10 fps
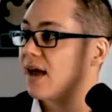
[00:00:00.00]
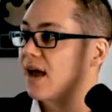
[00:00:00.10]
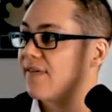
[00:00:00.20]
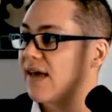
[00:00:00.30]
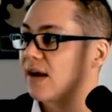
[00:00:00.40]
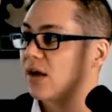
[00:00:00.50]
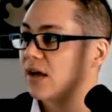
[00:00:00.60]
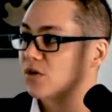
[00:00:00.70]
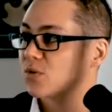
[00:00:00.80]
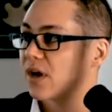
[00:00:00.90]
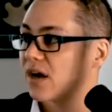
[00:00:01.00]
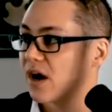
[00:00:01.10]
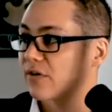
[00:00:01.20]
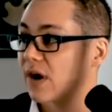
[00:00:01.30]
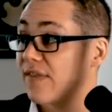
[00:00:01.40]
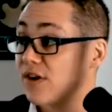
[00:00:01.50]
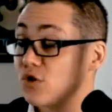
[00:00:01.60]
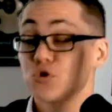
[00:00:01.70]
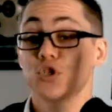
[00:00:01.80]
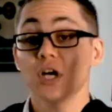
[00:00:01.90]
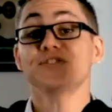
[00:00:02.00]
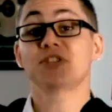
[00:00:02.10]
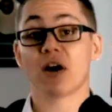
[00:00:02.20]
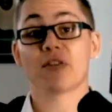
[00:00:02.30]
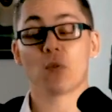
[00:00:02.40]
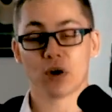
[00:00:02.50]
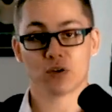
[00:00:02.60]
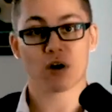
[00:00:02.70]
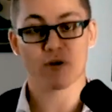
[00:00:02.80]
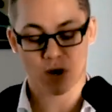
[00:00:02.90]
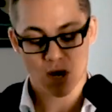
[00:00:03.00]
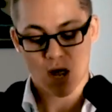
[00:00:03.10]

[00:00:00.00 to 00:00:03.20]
And then here's what I cover. And then you just tell them what you cover.